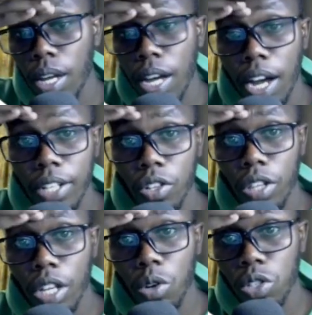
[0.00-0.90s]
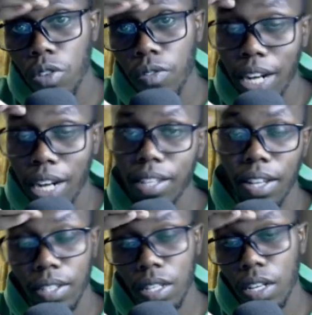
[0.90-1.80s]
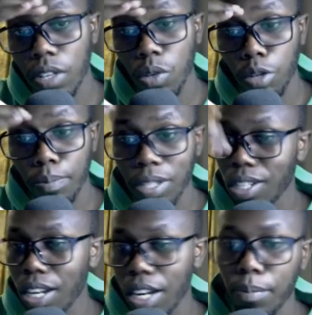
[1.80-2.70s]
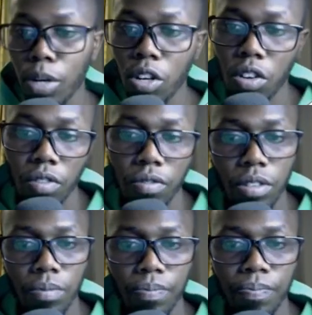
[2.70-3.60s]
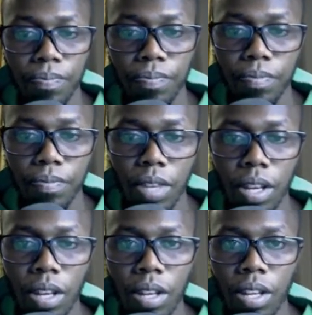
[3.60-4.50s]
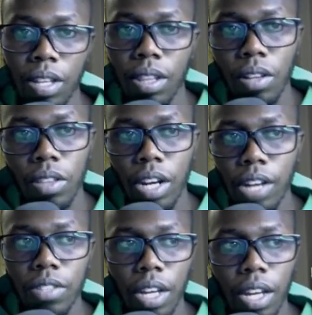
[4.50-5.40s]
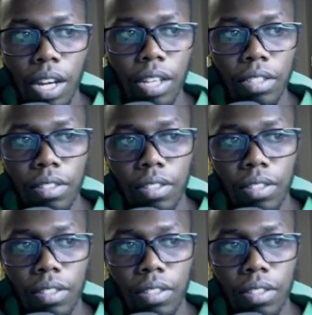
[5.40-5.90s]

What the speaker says: So the cost of running that server will be shared among all of you. Yeah. Now, the downside is,